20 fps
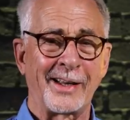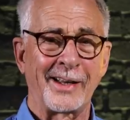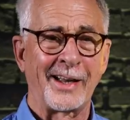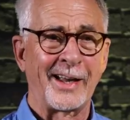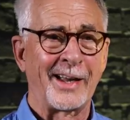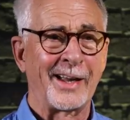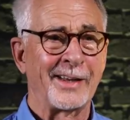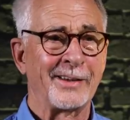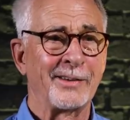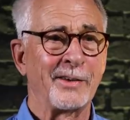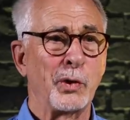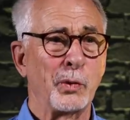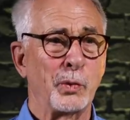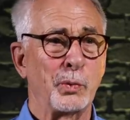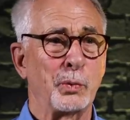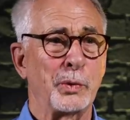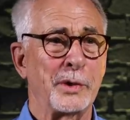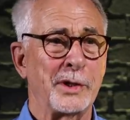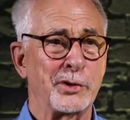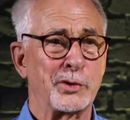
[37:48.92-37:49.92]
and
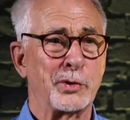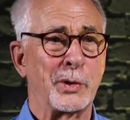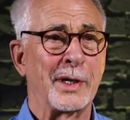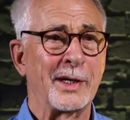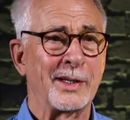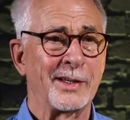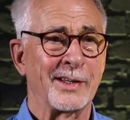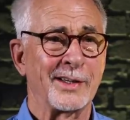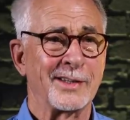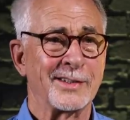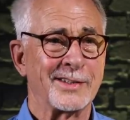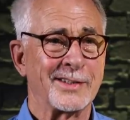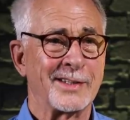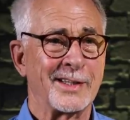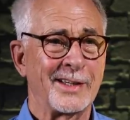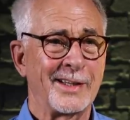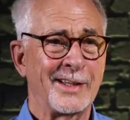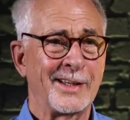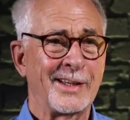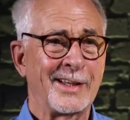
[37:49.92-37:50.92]
would he train us?
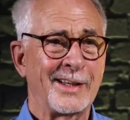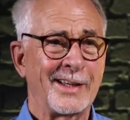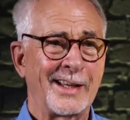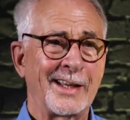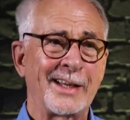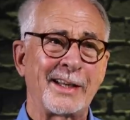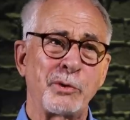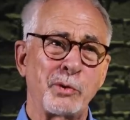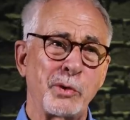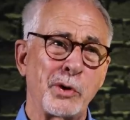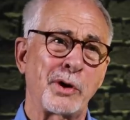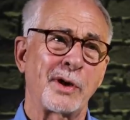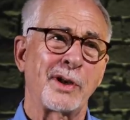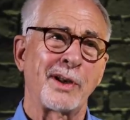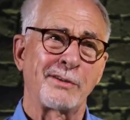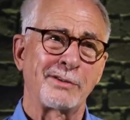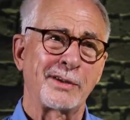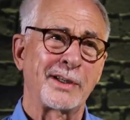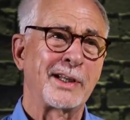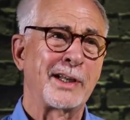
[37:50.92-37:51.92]
And he wrote a
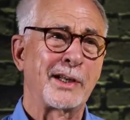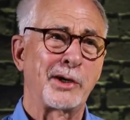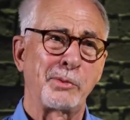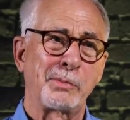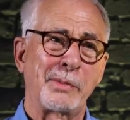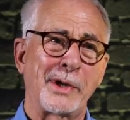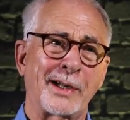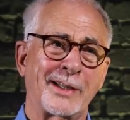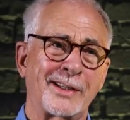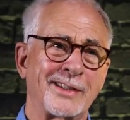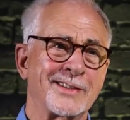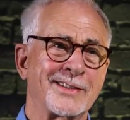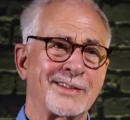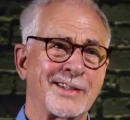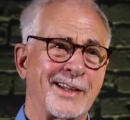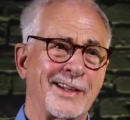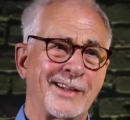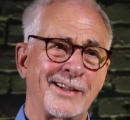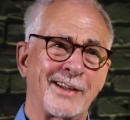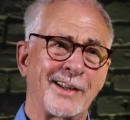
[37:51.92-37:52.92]
lovely letter back and
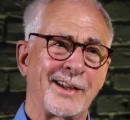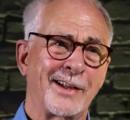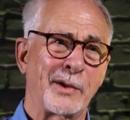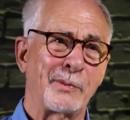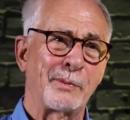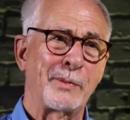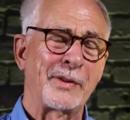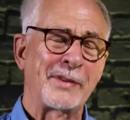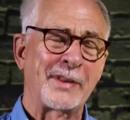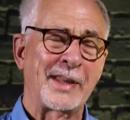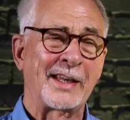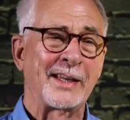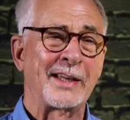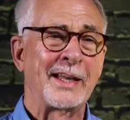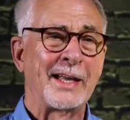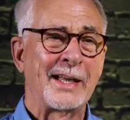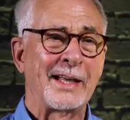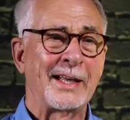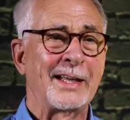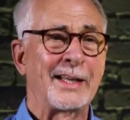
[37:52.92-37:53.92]
said um, that
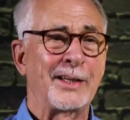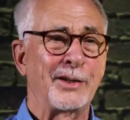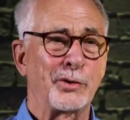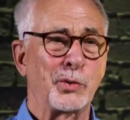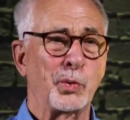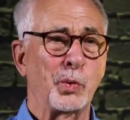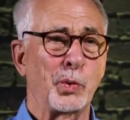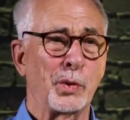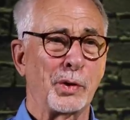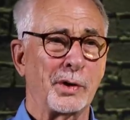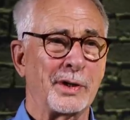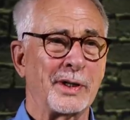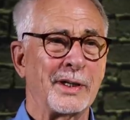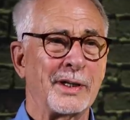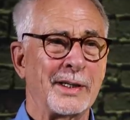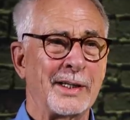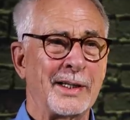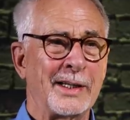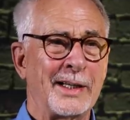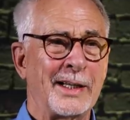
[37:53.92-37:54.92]
his work
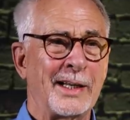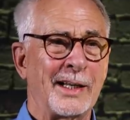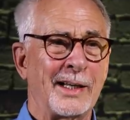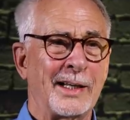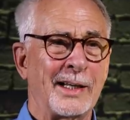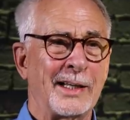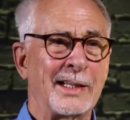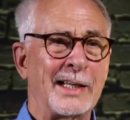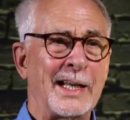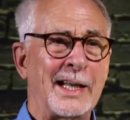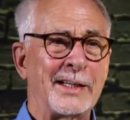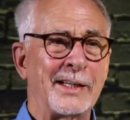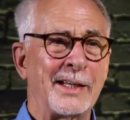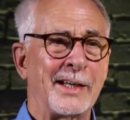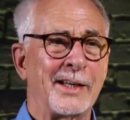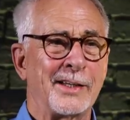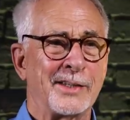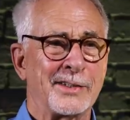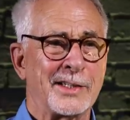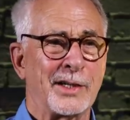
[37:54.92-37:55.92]
lended
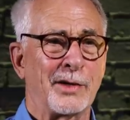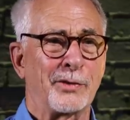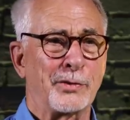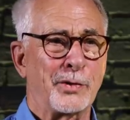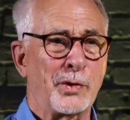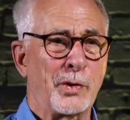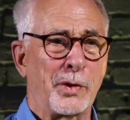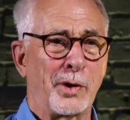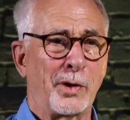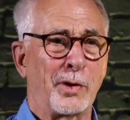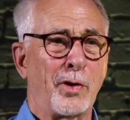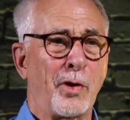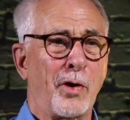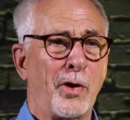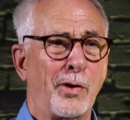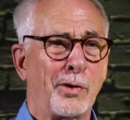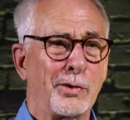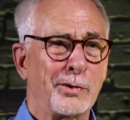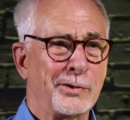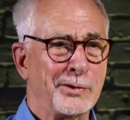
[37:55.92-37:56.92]
itself to the
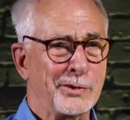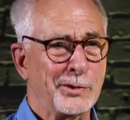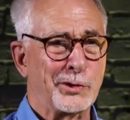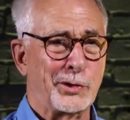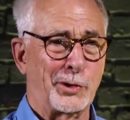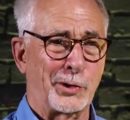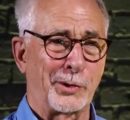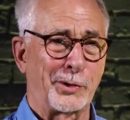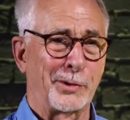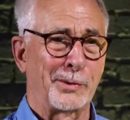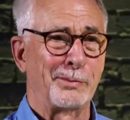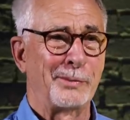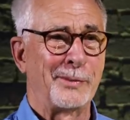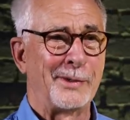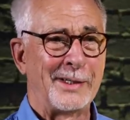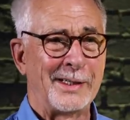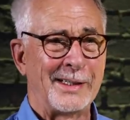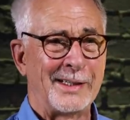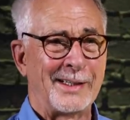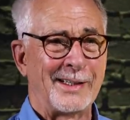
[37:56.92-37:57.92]
long term.
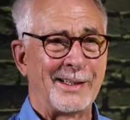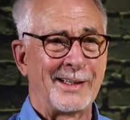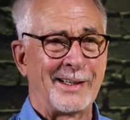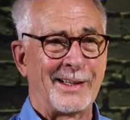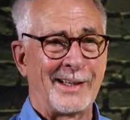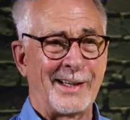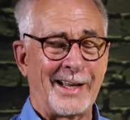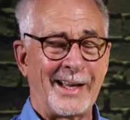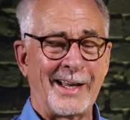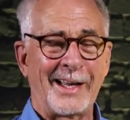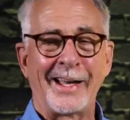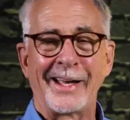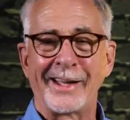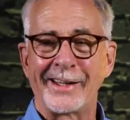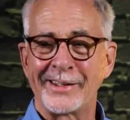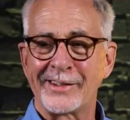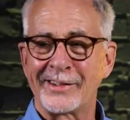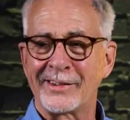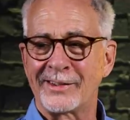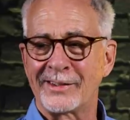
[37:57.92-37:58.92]

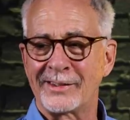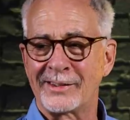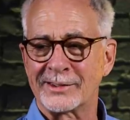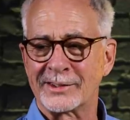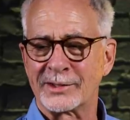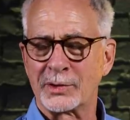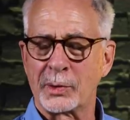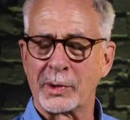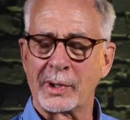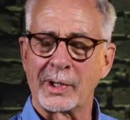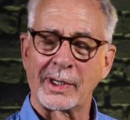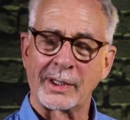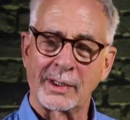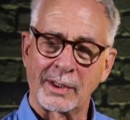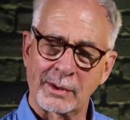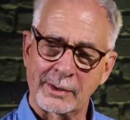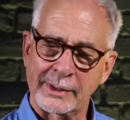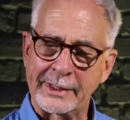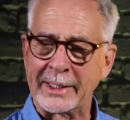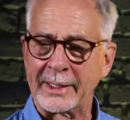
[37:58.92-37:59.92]
And so we were like,
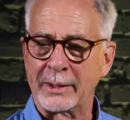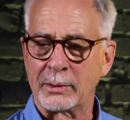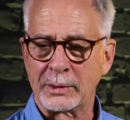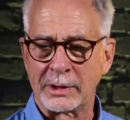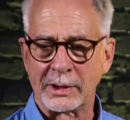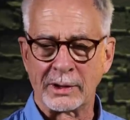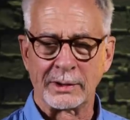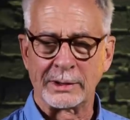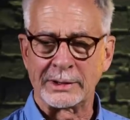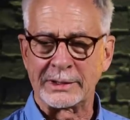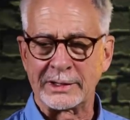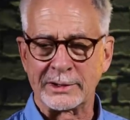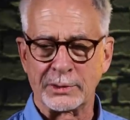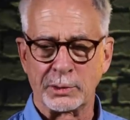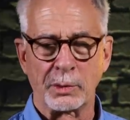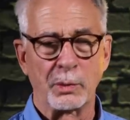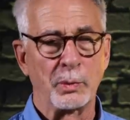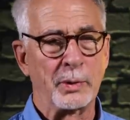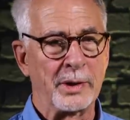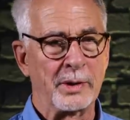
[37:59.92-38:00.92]
okay, well, I guess
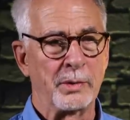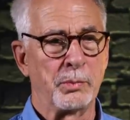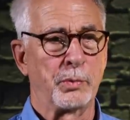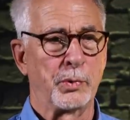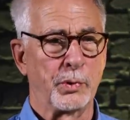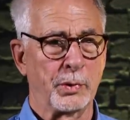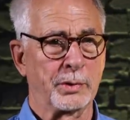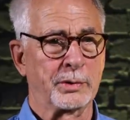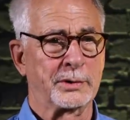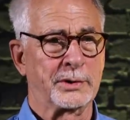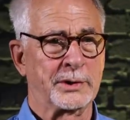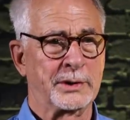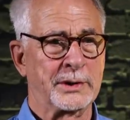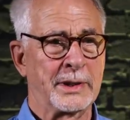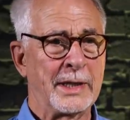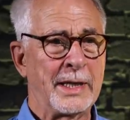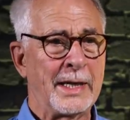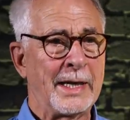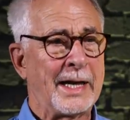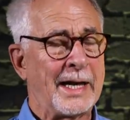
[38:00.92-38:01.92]
we'll read the books.
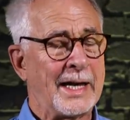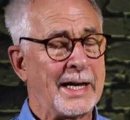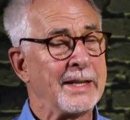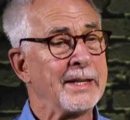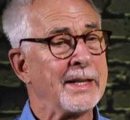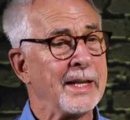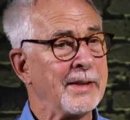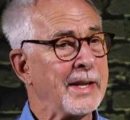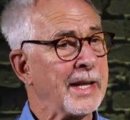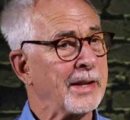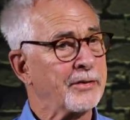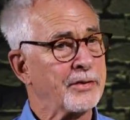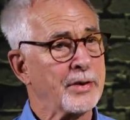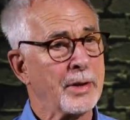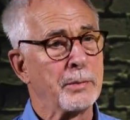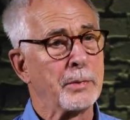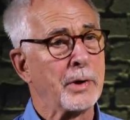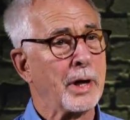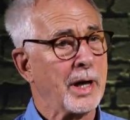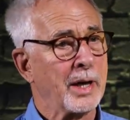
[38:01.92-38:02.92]
And then that
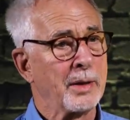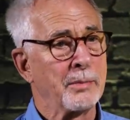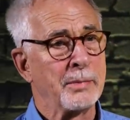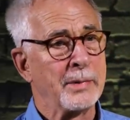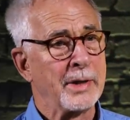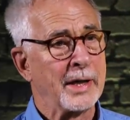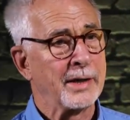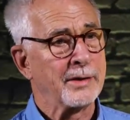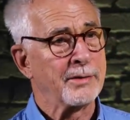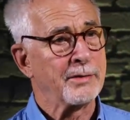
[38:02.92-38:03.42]
summer, I met